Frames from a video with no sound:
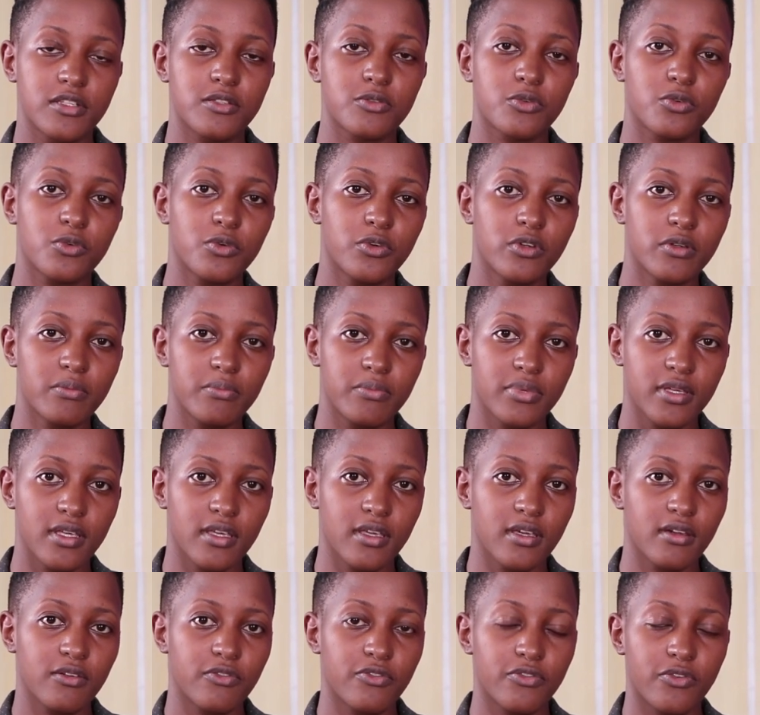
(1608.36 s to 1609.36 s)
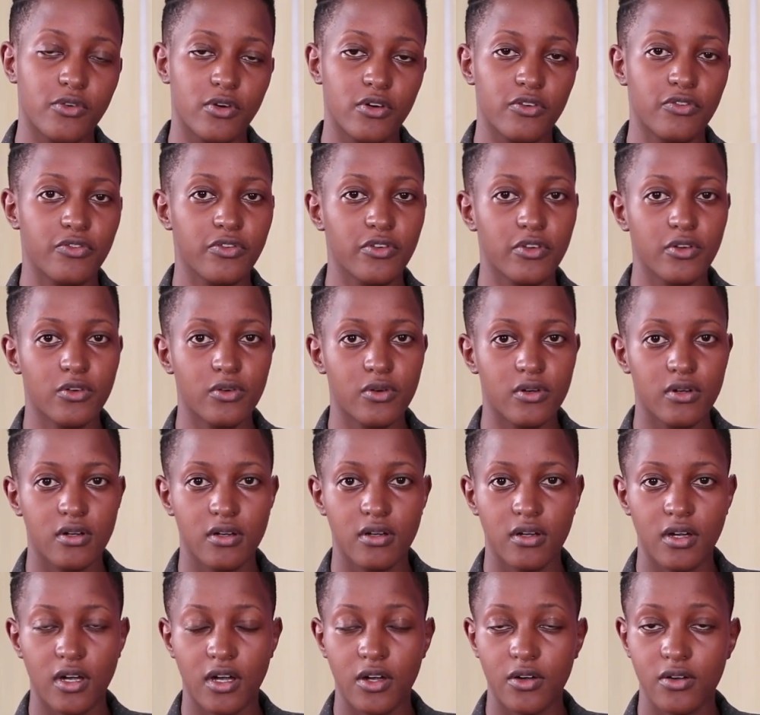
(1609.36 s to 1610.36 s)
It could be for a few
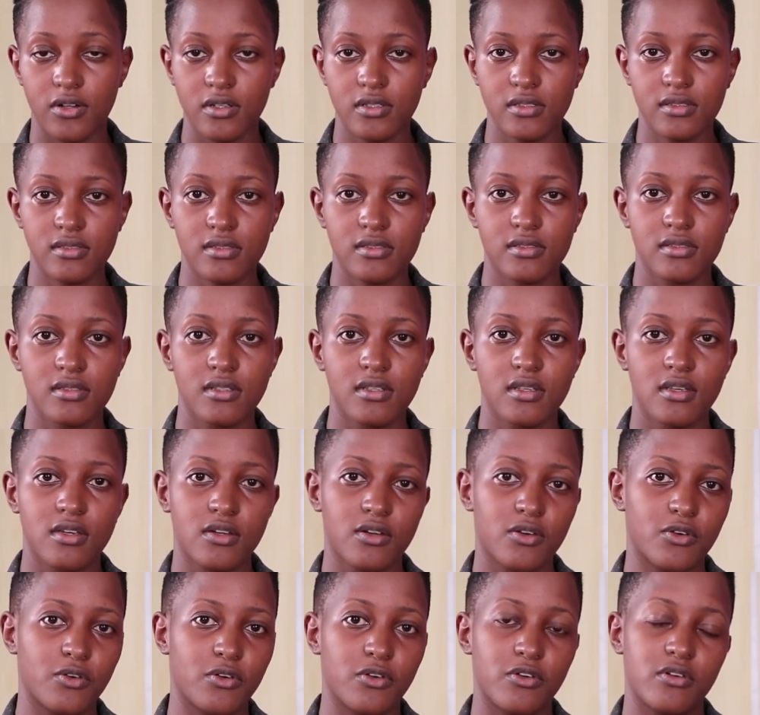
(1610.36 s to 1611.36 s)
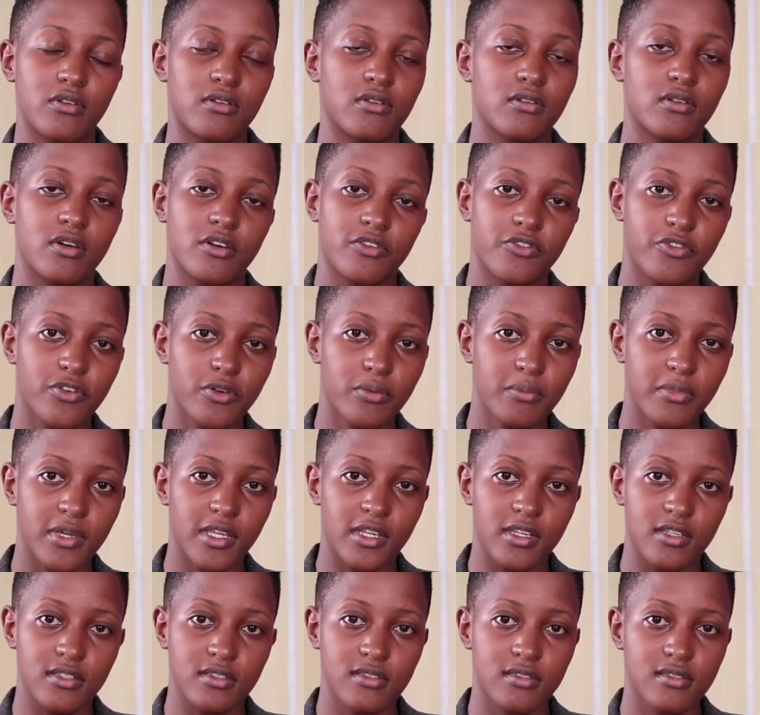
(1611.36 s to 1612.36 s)
hours or a few
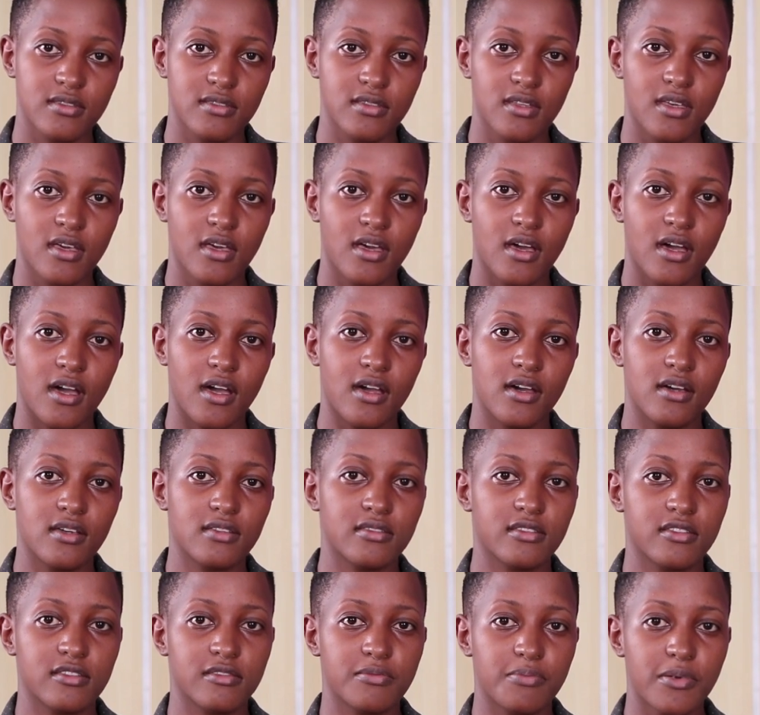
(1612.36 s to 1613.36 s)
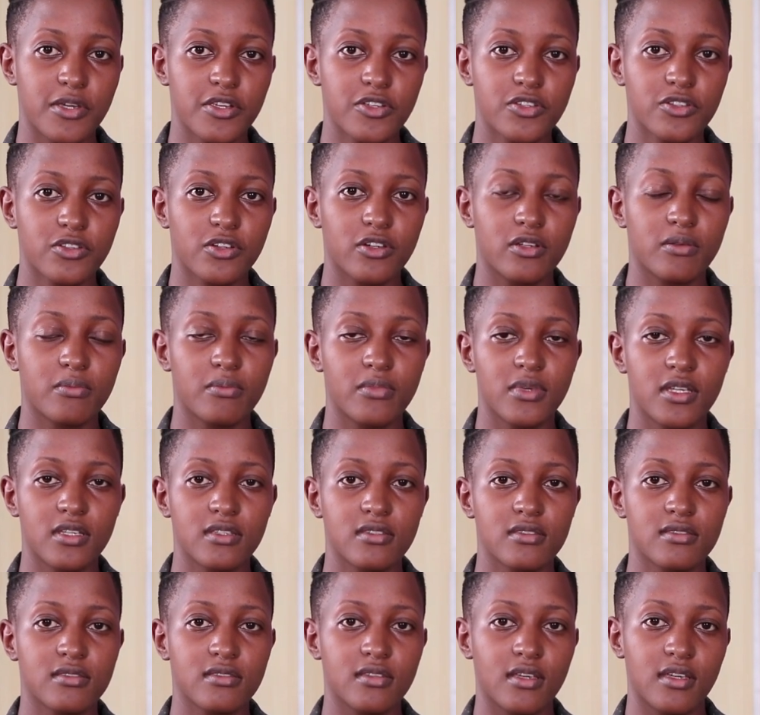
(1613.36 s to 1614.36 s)
minutes. Uh, suspension
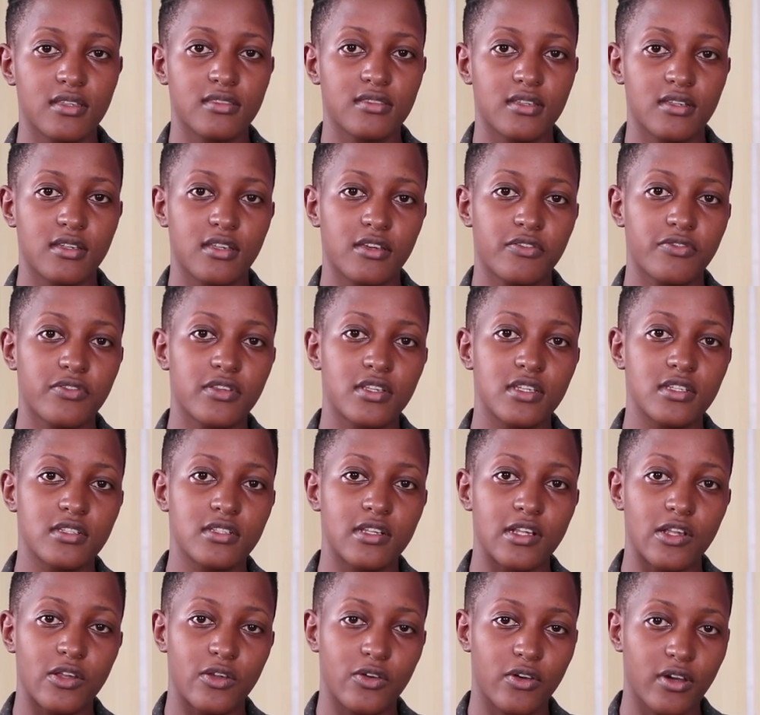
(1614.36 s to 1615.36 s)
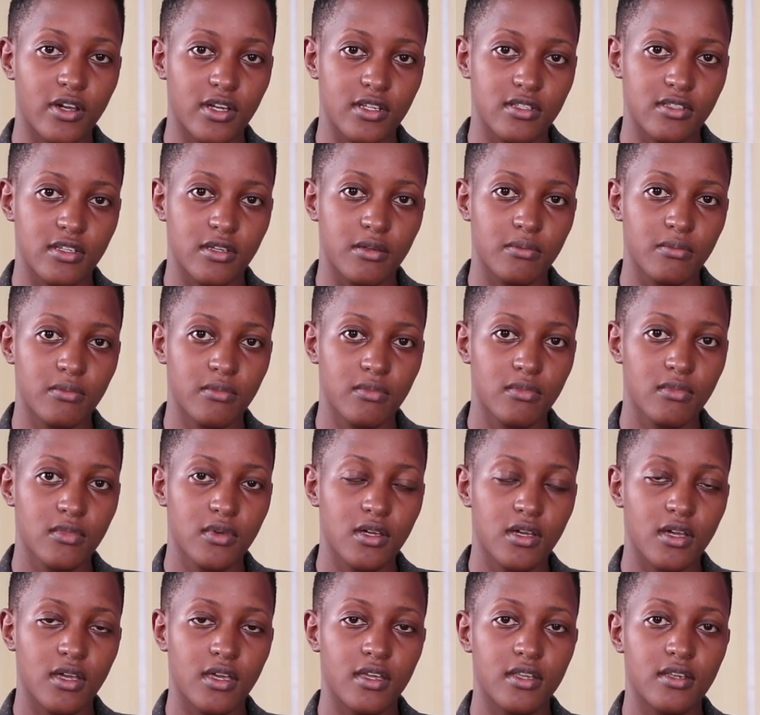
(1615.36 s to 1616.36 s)
means it's a definite longer term,
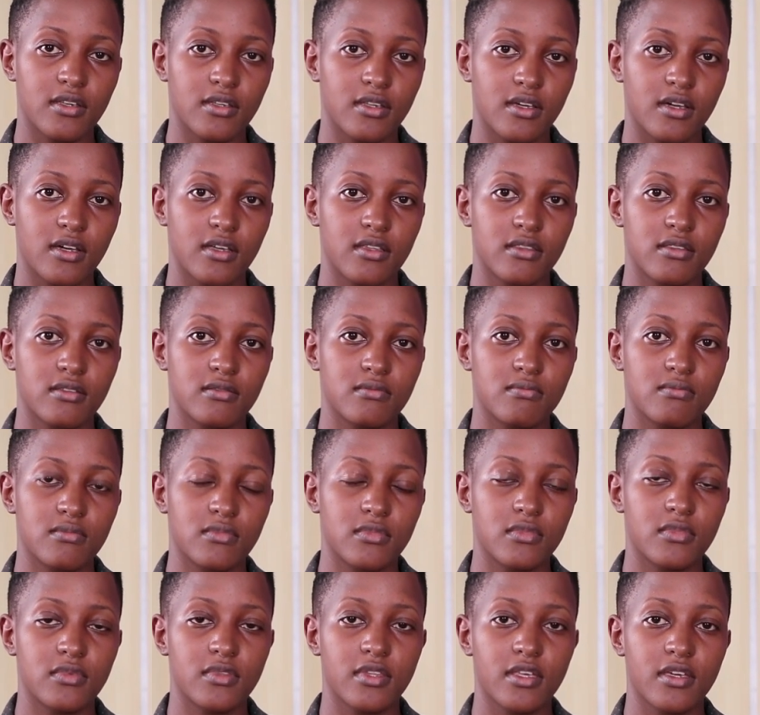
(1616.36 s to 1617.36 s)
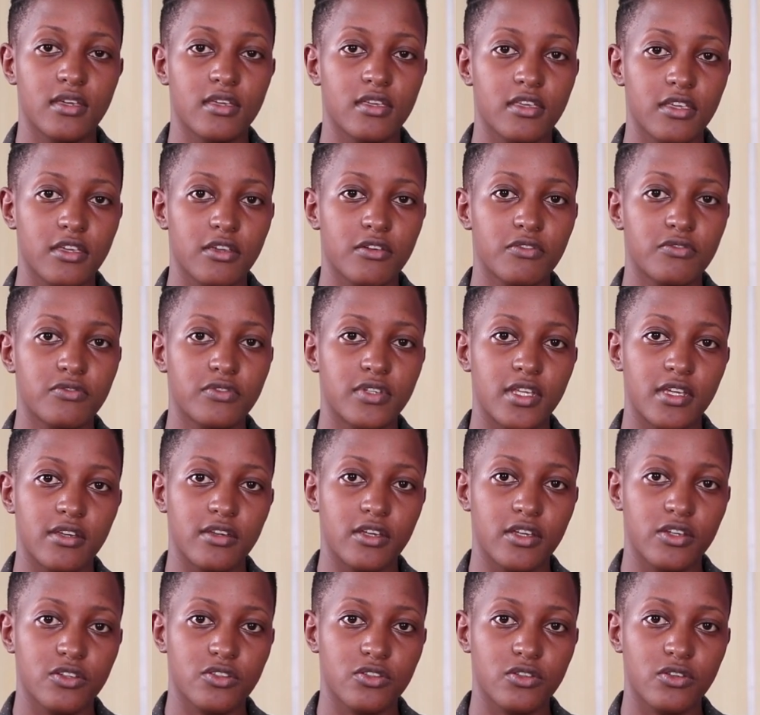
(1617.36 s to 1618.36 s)
and uh, they give
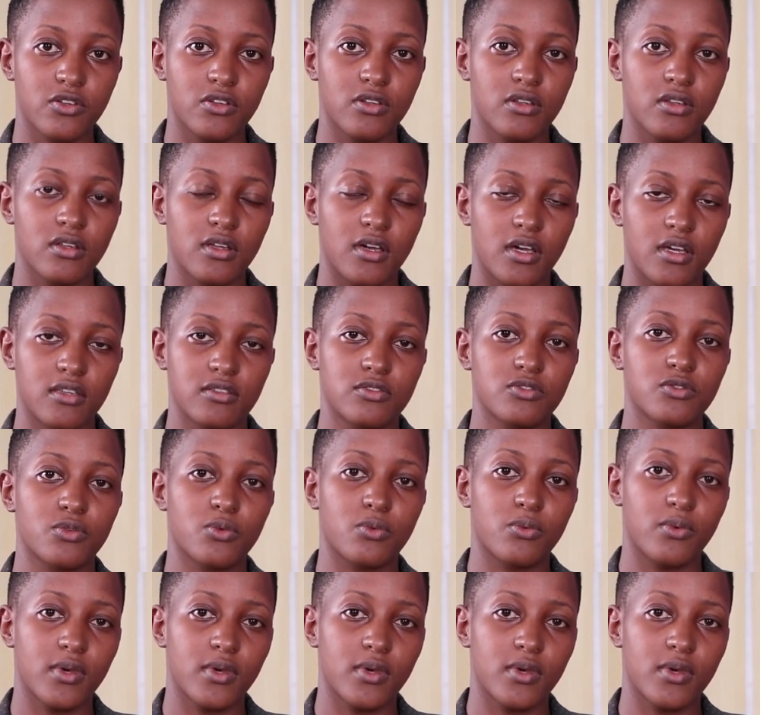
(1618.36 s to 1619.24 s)
direction as to